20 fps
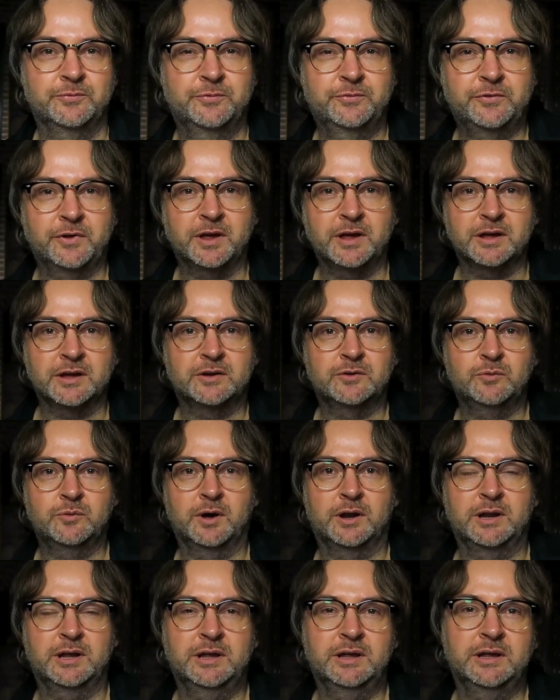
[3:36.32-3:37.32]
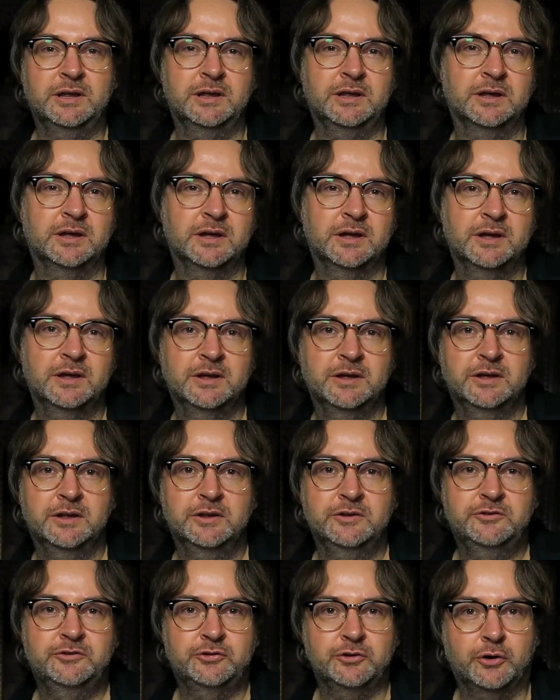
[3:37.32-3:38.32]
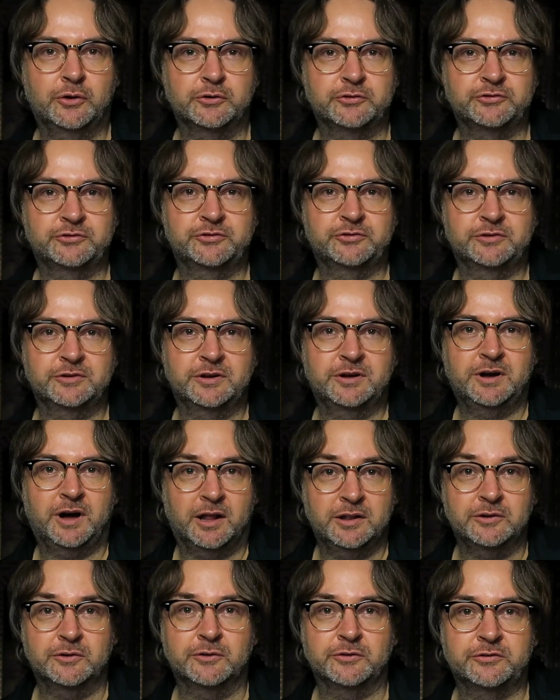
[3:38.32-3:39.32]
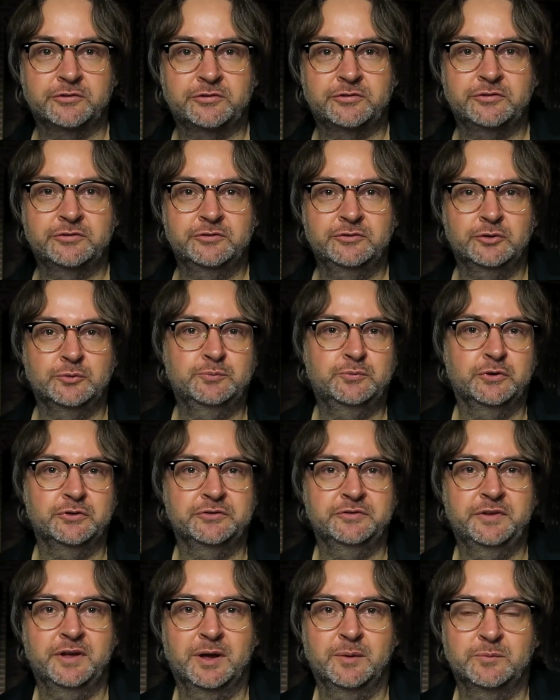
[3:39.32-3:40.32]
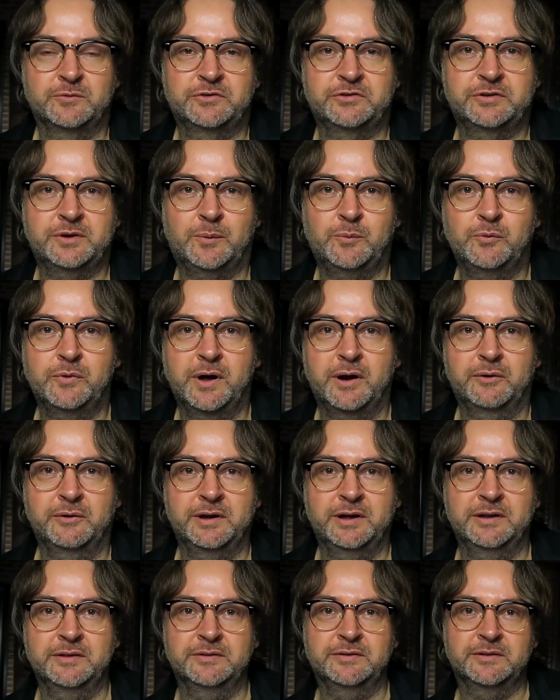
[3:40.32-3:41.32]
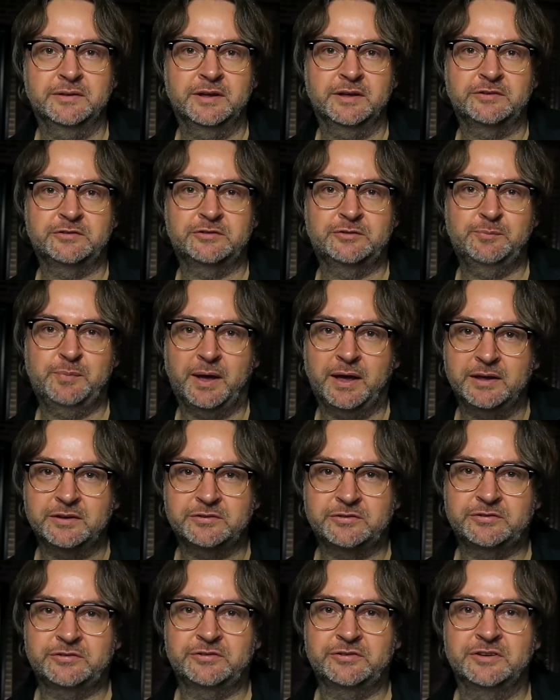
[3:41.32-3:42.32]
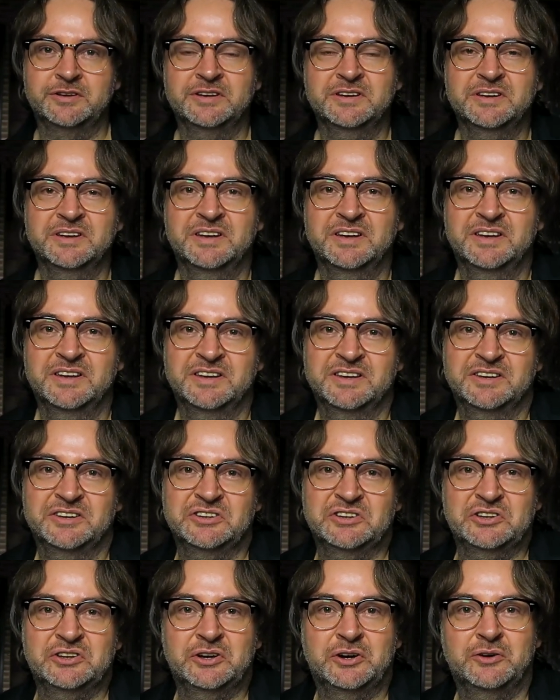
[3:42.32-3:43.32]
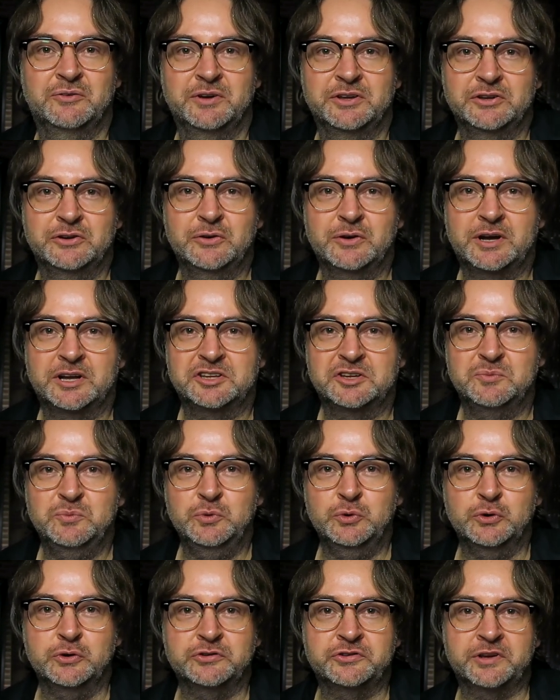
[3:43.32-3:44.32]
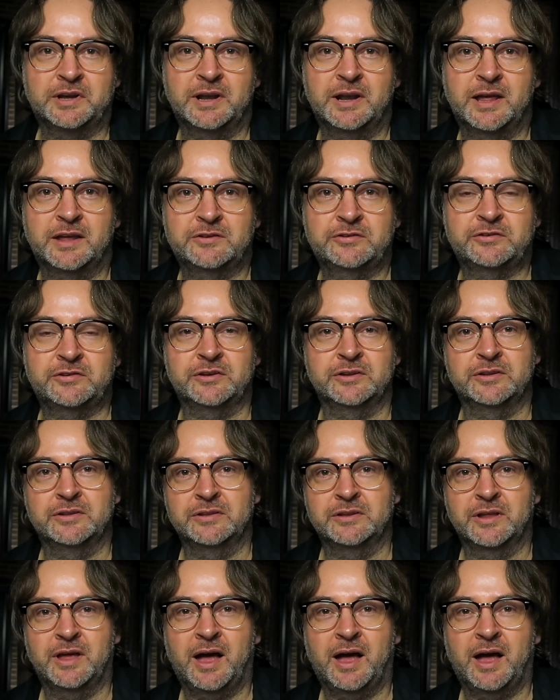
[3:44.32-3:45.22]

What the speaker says: think when he chose colors to put them somewhere in his space? You know, when you look at the music lesson,